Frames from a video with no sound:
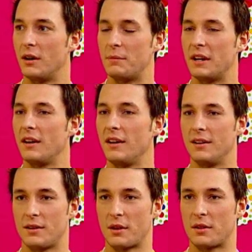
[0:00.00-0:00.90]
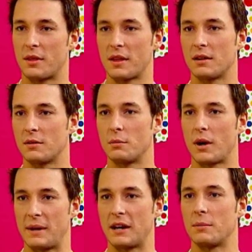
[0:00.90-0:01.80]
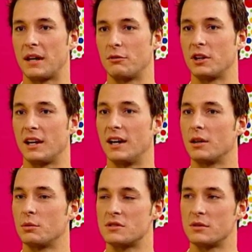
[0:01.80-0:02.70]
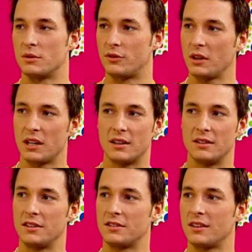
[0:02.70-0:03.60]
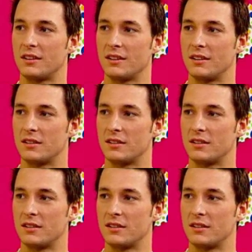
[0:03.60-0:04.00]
But the thing about it made it really hard was it was very inconsistent.